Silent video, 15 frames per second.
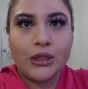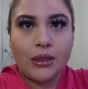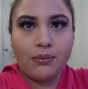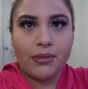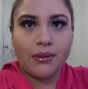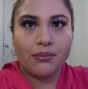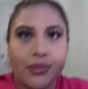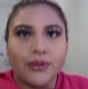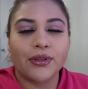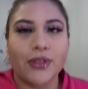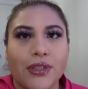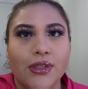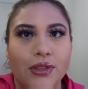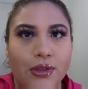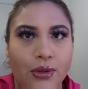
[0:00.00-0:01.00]
up and
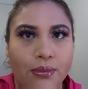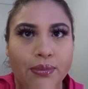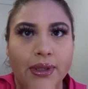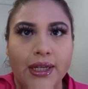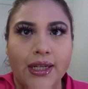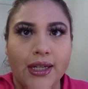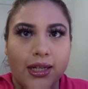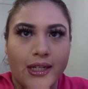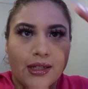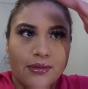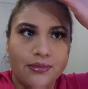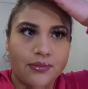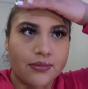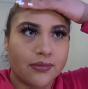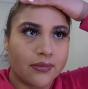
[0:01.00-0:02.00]
personal, but
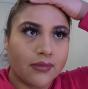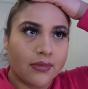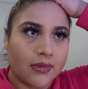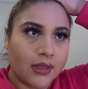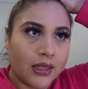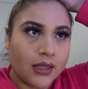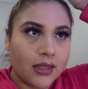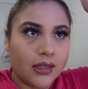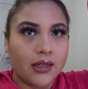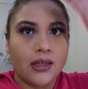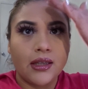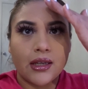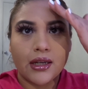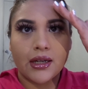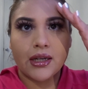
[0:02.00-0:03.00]

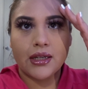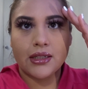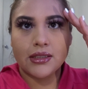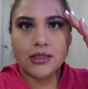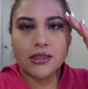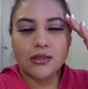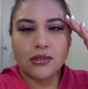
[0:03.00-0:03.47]
yeah guys,